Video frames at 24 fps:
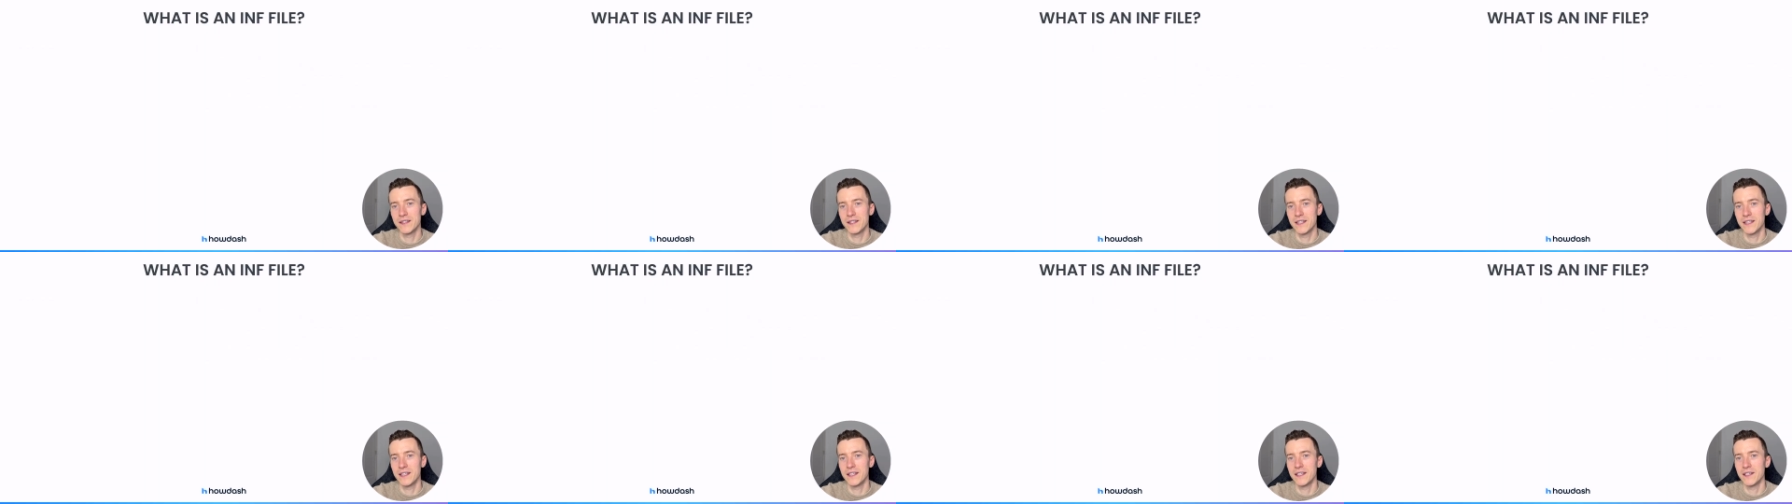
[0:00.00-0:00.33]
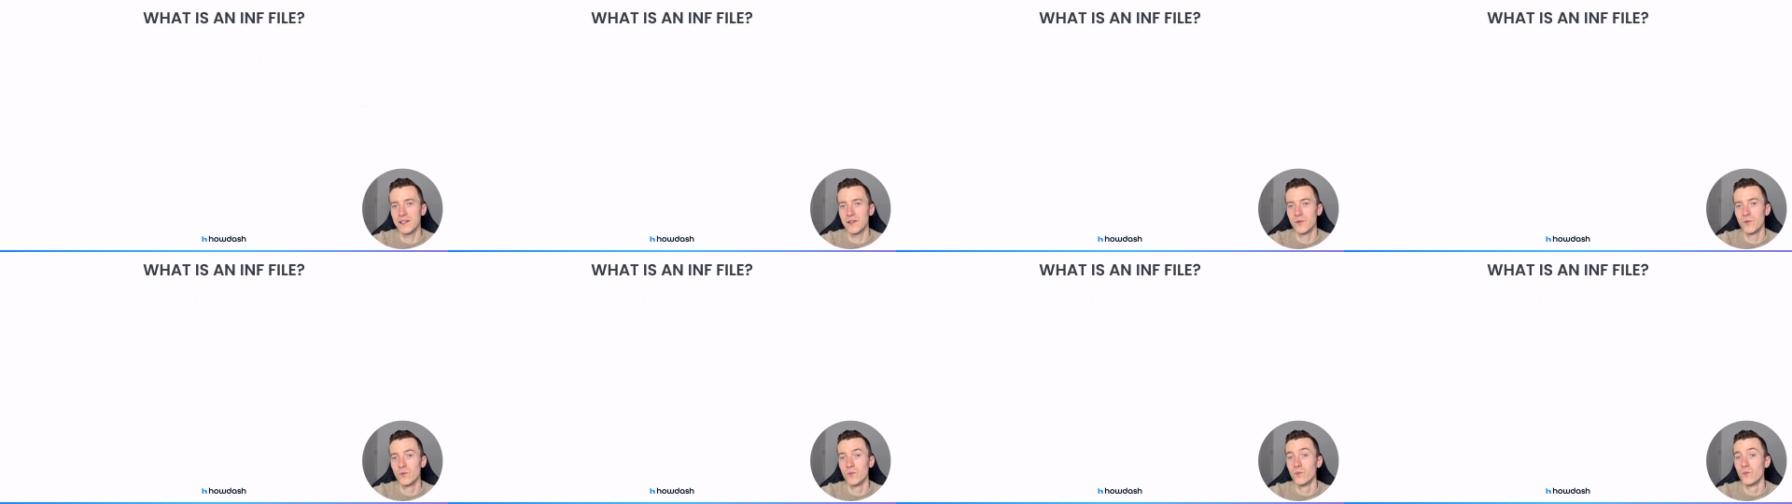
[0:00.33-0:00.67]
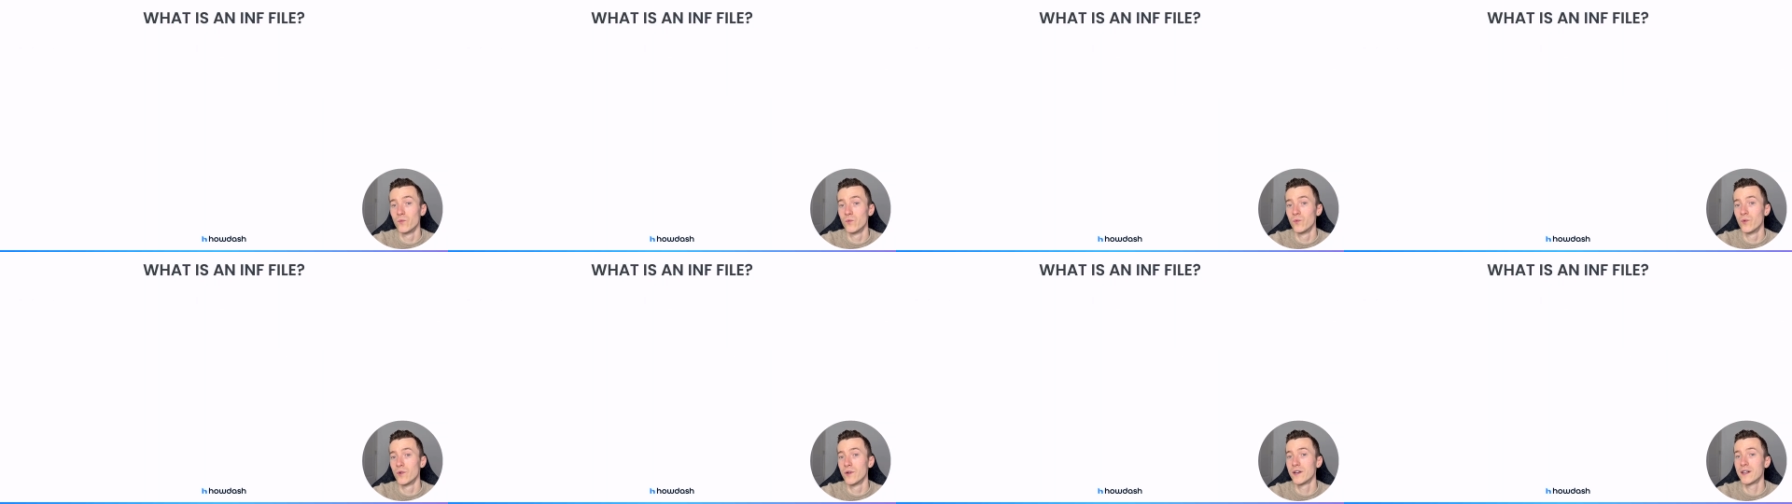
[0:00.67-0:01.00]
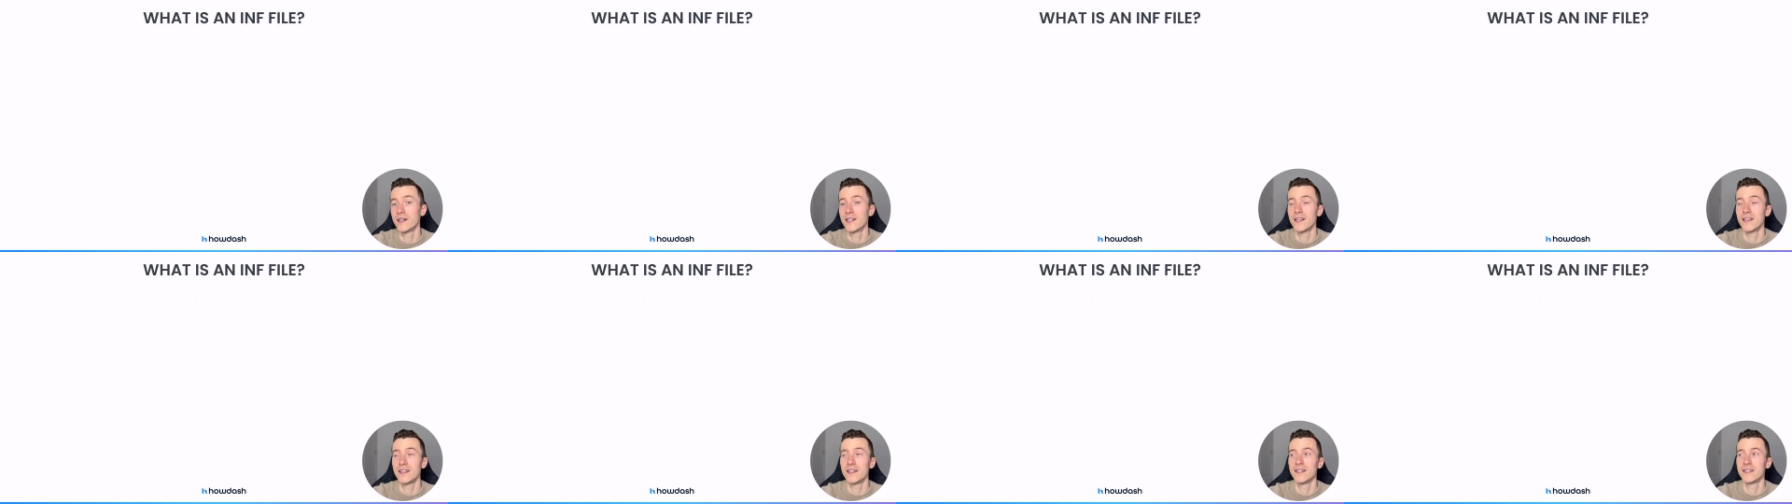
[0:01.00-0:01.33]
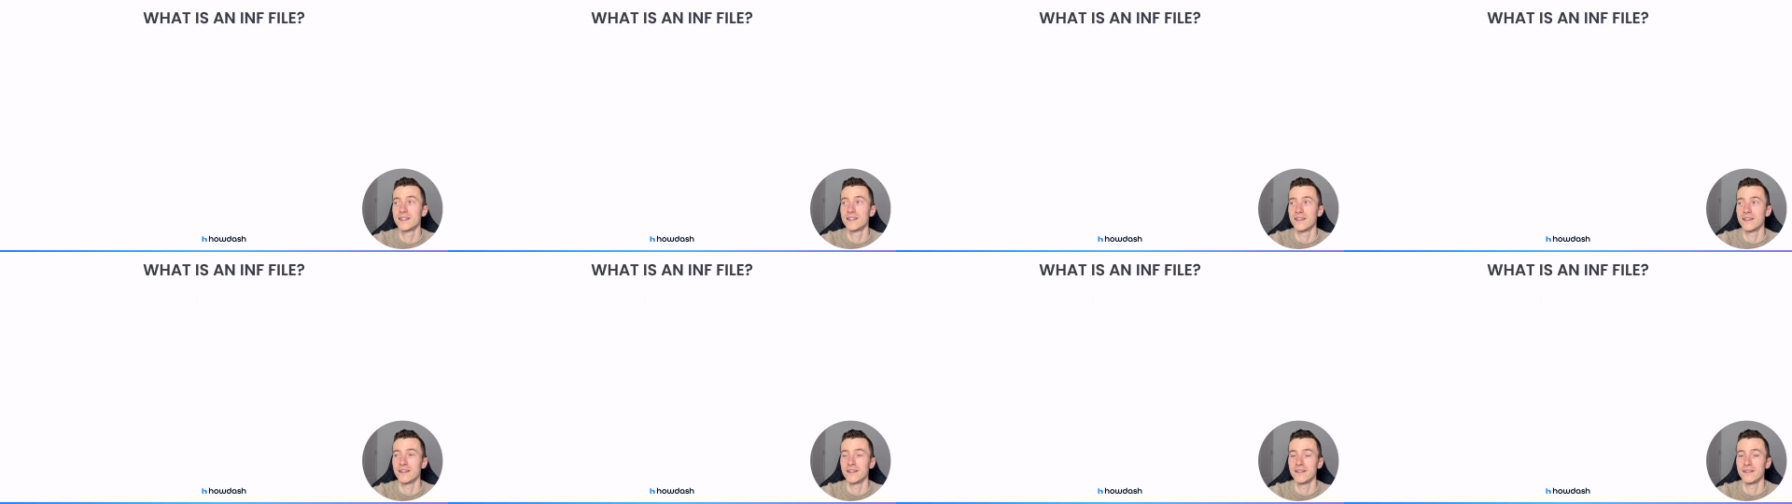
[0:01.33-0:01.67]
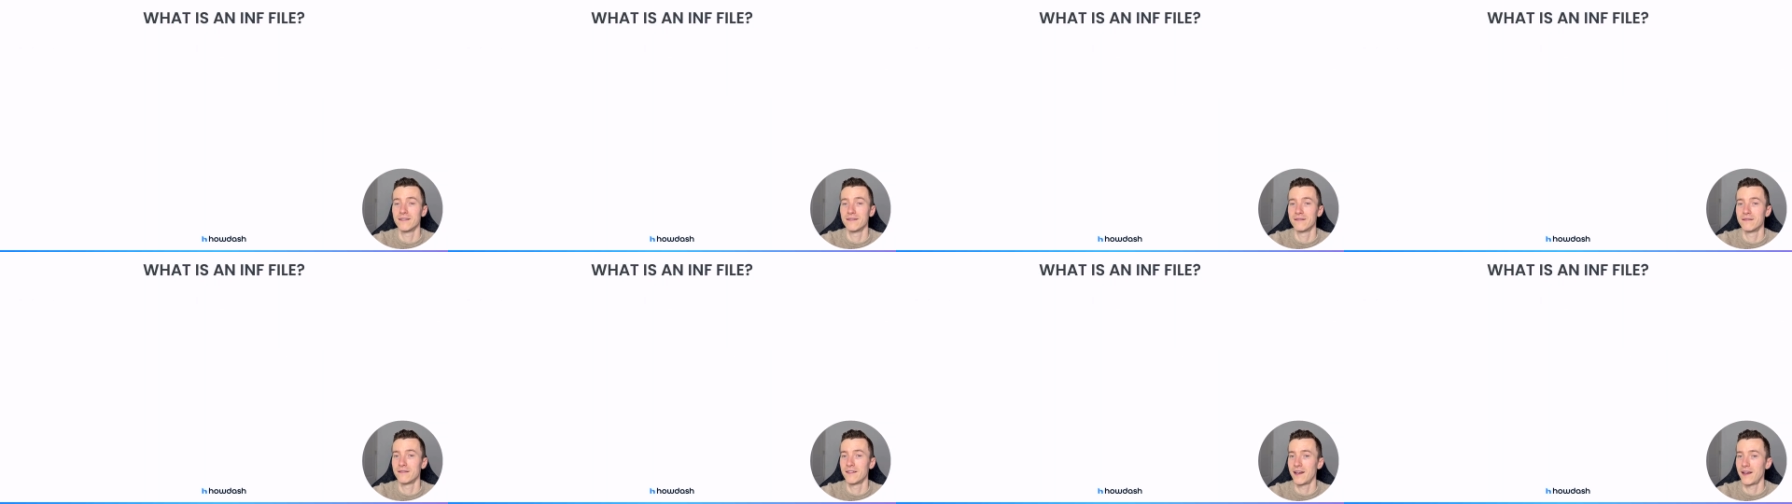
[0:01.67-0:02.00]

the what is an